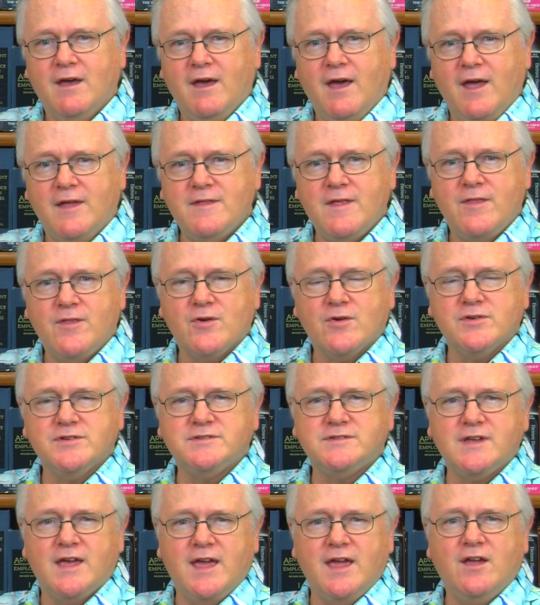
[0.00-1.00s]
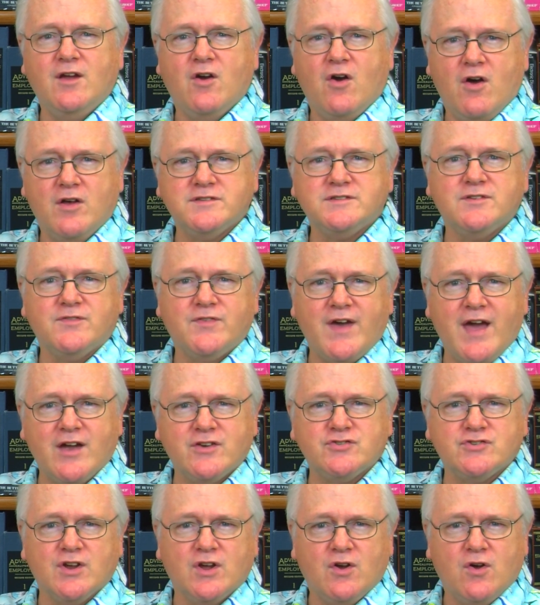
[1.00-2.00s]
And then there is a cause of
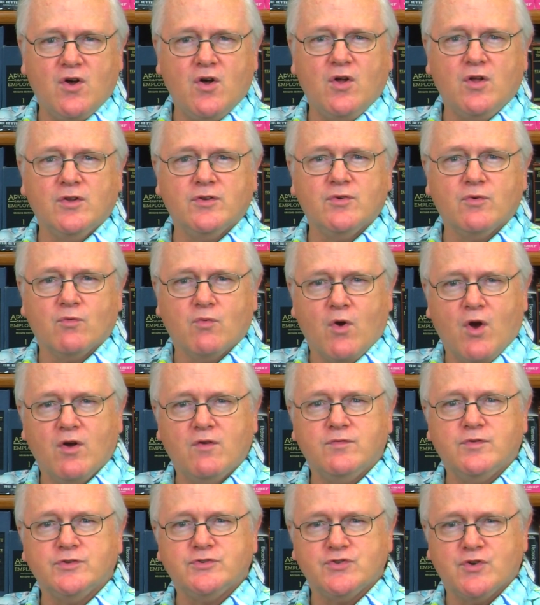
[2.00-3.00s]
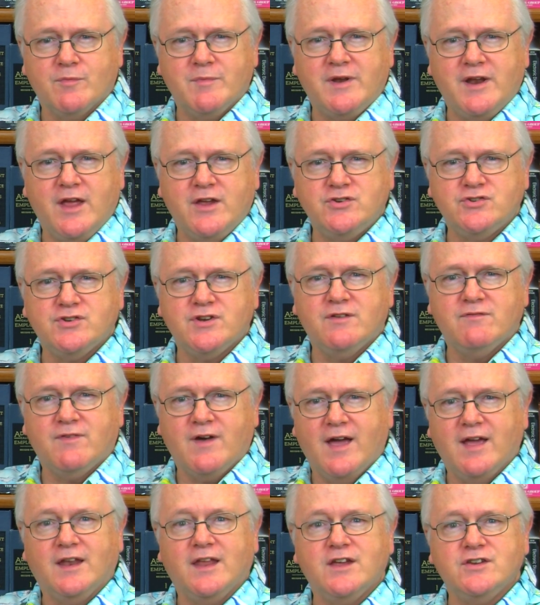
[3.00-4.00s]
action called wrongful termination in
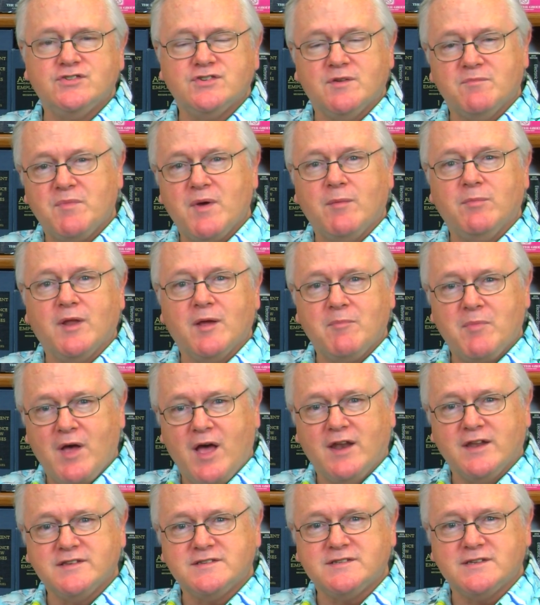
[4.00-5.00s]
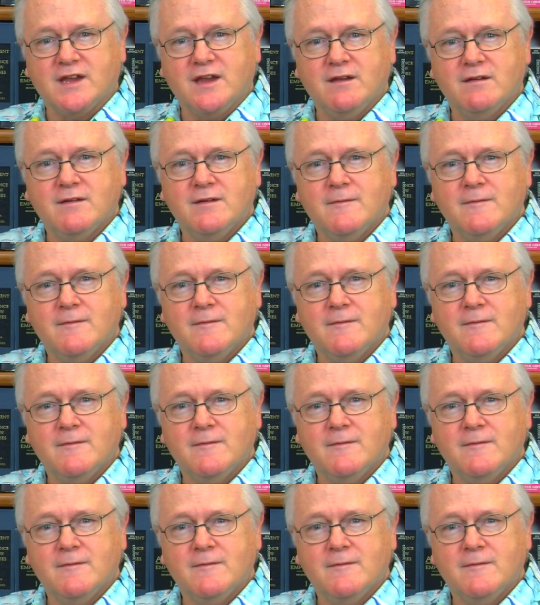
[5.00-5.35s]
violation of public policy.